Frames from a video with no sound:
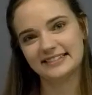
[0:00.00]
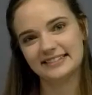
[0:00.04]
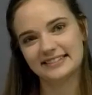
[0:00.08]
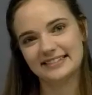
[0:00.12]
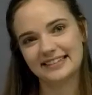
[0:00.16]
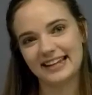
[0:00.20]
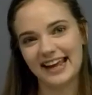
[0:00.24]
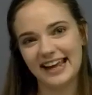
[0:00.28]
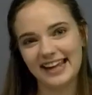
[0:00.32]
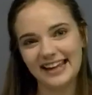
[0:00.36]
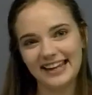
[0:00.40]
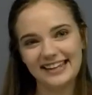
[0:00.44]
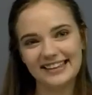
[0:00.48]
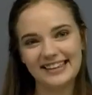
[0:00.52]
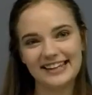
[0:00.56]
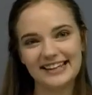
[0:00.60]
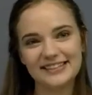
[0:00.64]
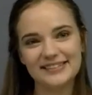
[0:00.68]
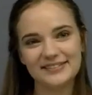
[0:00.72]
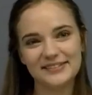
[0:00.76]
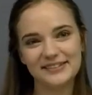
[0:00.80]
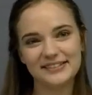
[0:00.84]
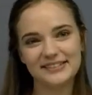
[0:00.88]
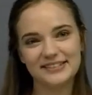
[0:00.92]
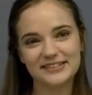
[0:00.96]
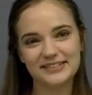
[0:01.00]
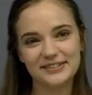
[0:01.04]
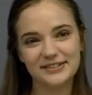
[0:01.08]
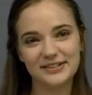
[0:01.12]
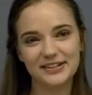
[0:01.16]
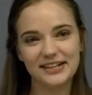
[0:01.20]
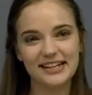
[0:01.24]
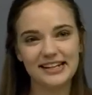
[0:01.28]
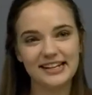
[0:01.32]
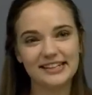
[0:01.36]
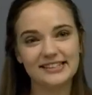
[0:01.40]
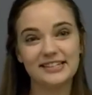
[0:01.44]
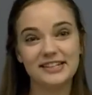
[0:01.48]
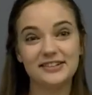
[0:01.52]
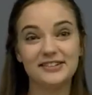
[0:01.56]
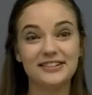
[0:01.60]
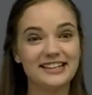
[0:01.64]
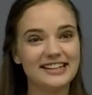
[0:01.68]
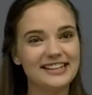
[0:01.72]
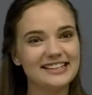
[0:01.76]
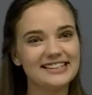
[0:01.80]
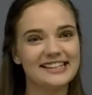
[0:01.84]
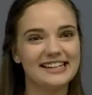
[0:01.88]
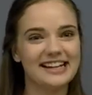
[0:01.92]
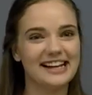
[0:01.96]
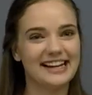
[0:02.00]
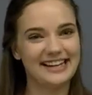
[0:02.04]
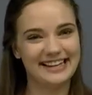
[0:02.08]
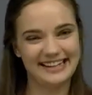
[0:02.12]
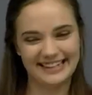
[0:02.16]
Hi, thanks for tuning in today.